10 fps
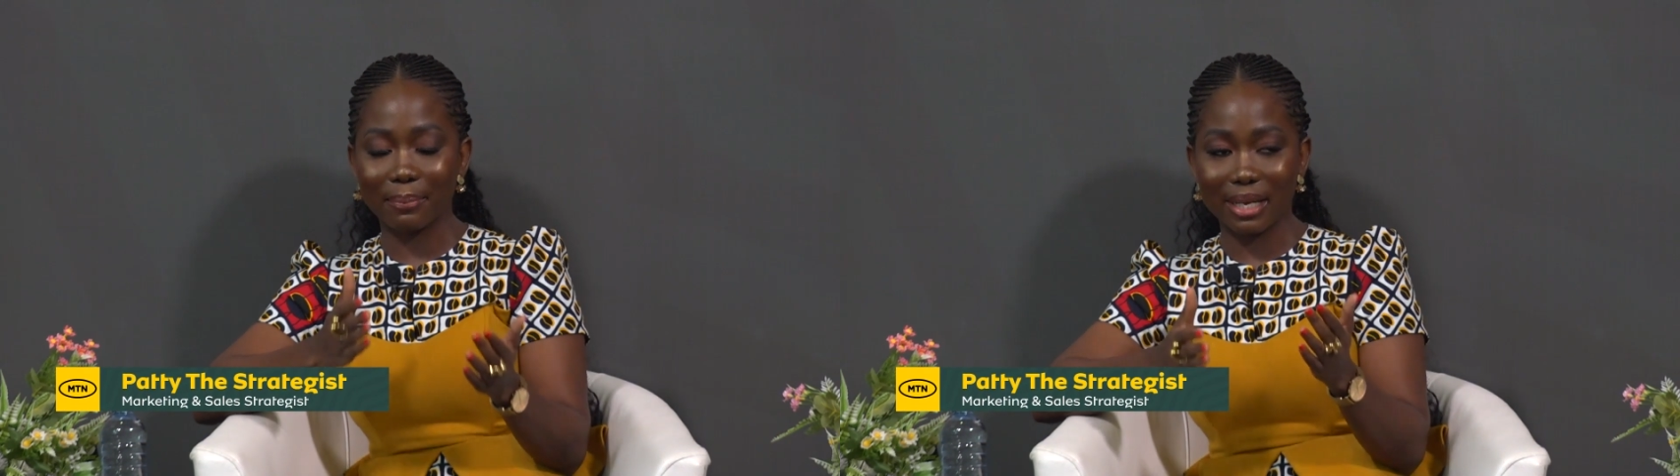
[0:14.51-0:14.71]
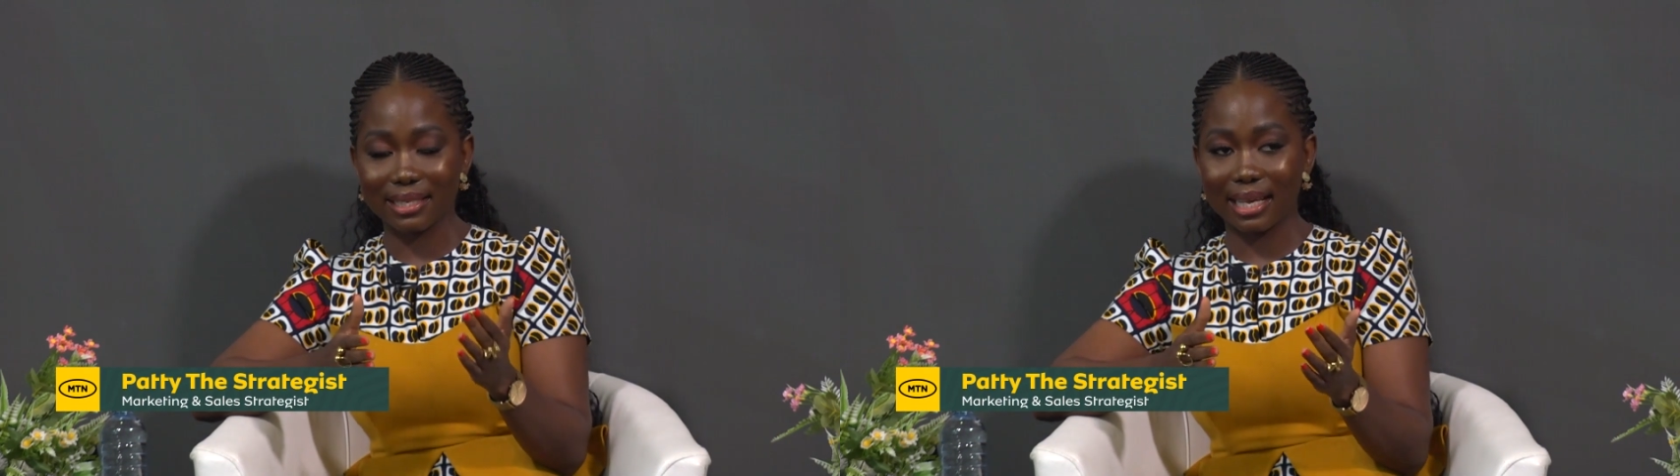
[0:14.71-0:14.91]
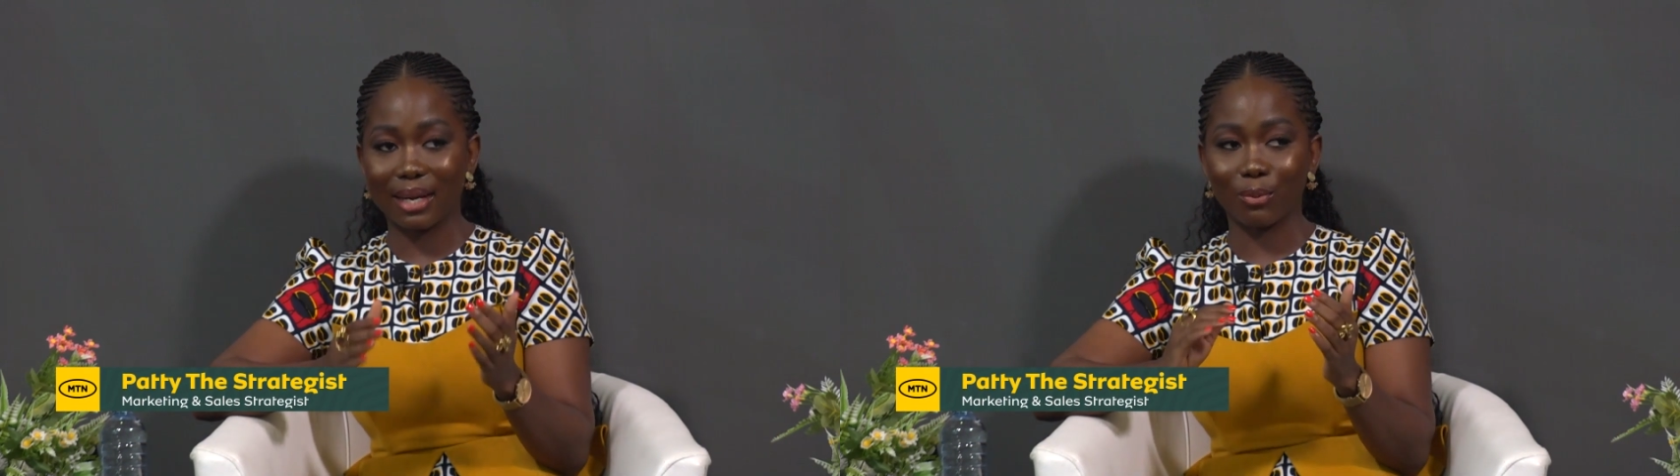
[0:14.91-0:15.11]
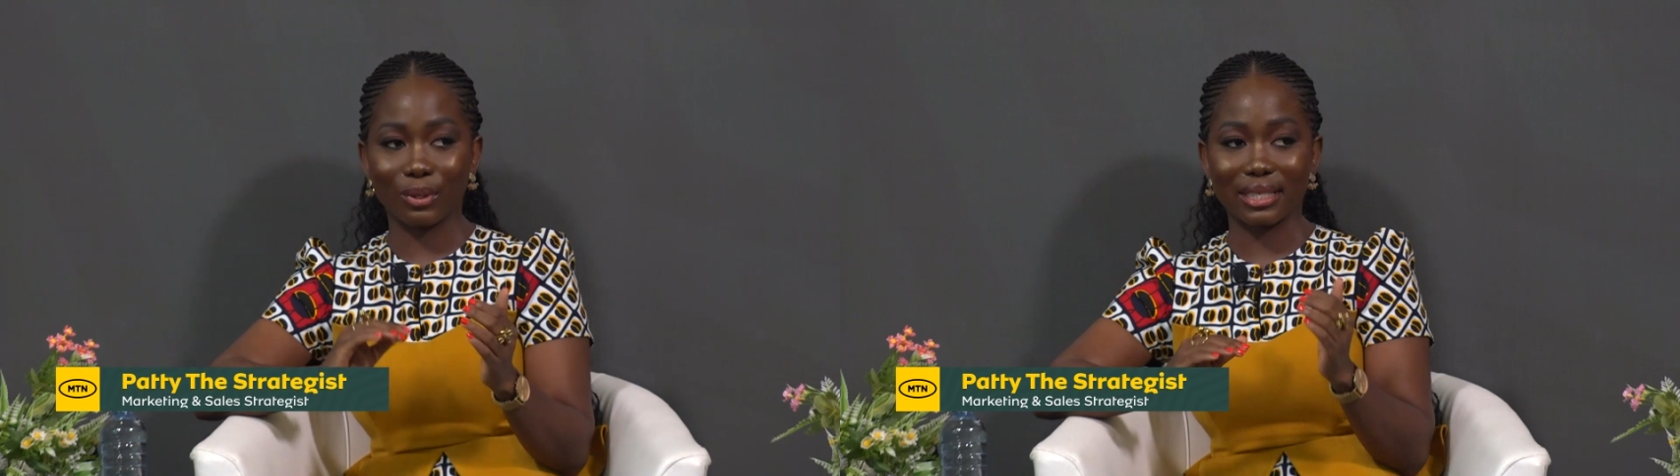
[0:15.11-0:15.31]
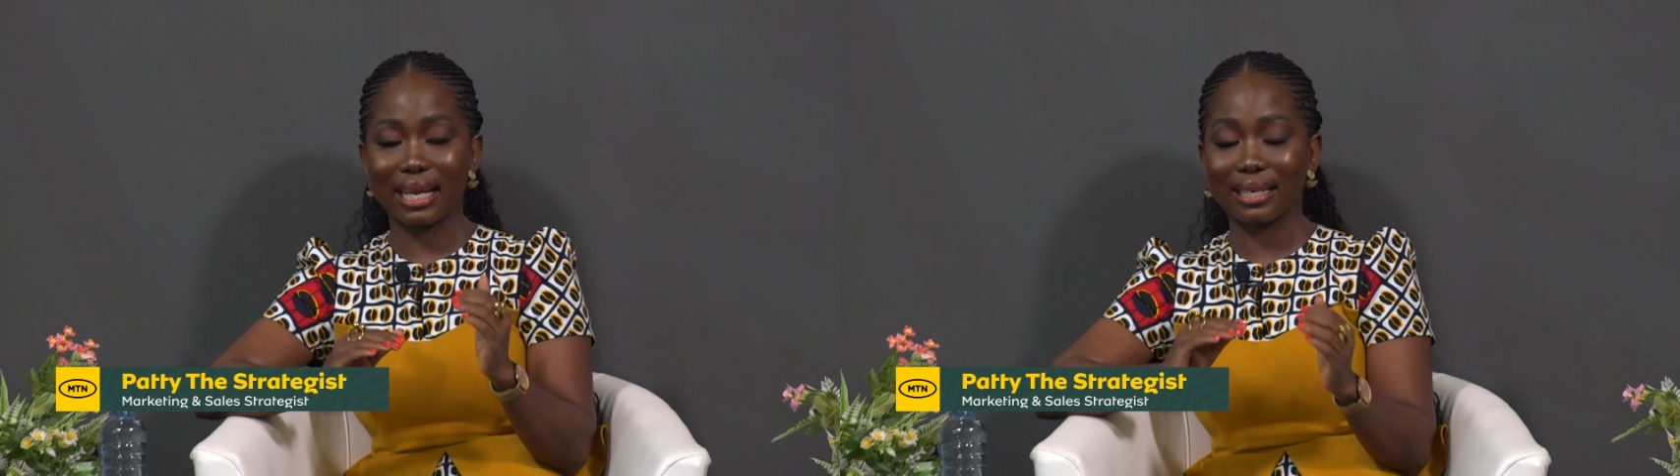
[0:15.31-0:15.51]
by side
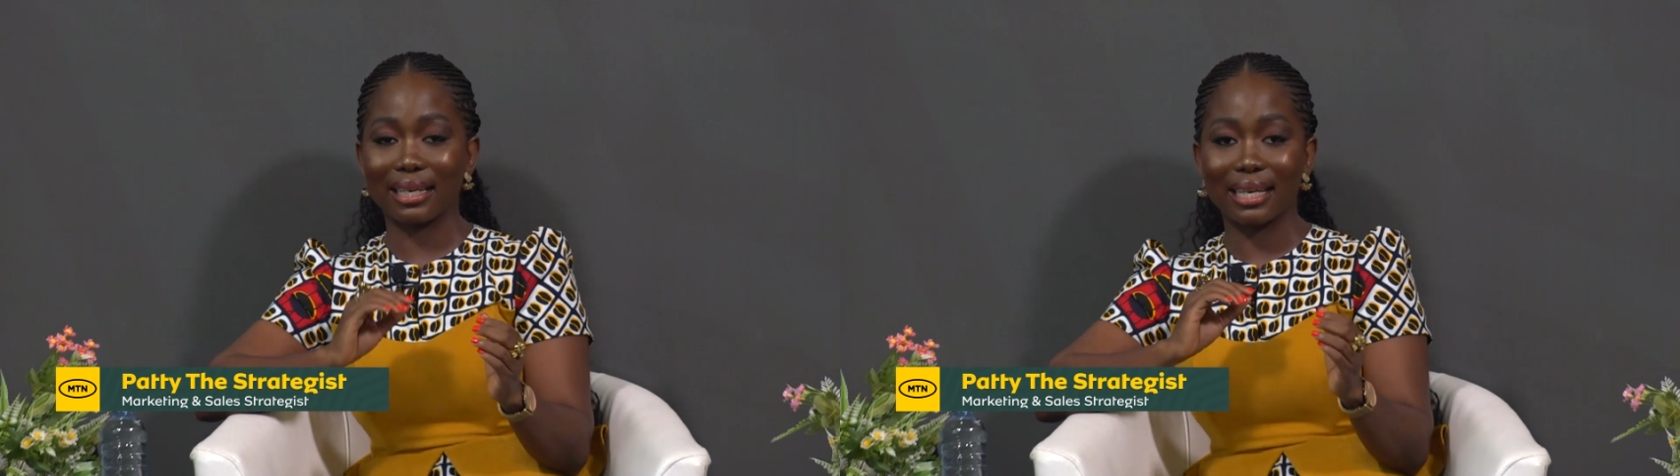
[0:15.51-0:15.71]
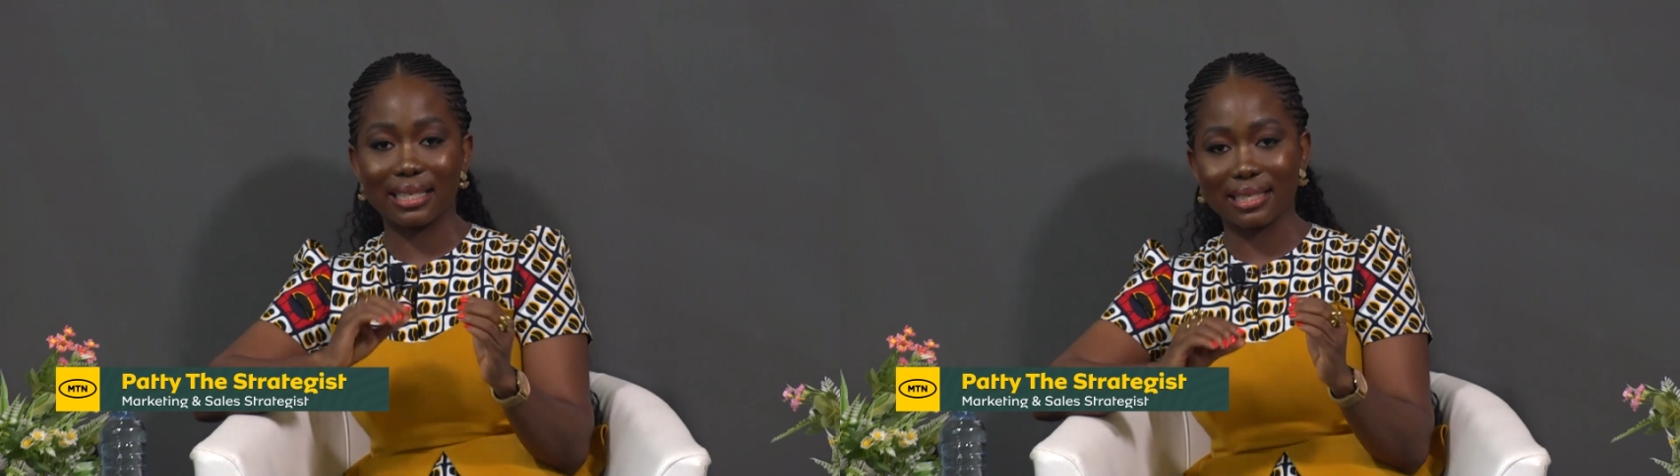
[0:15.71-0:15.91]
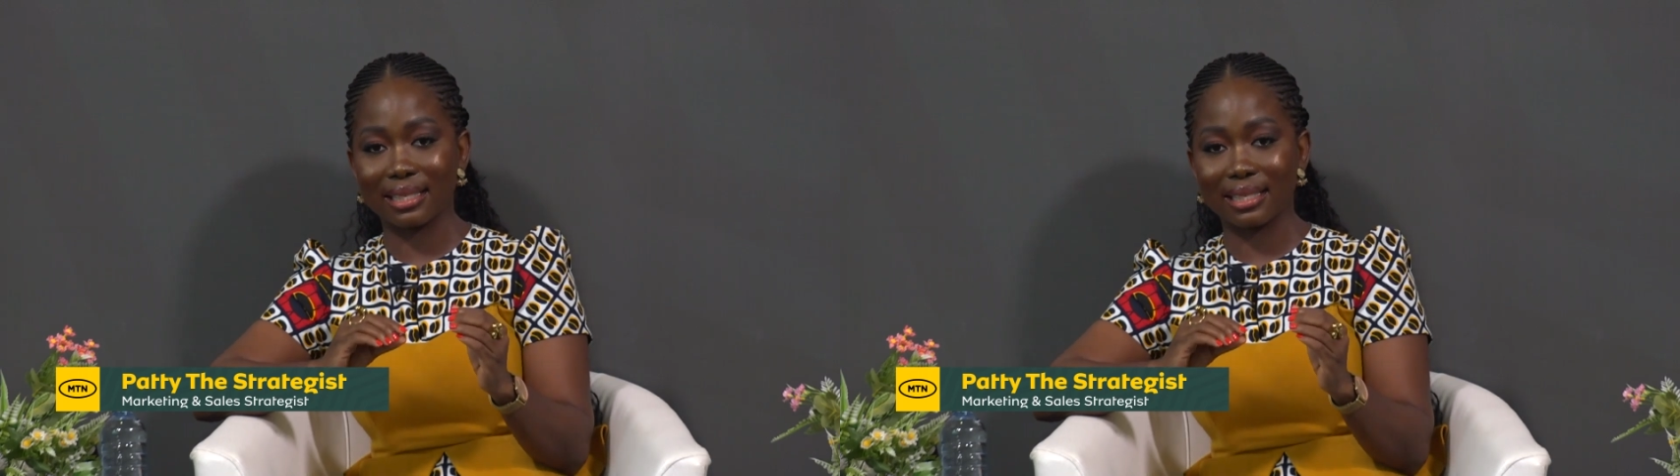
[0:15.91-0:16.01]
what I had learned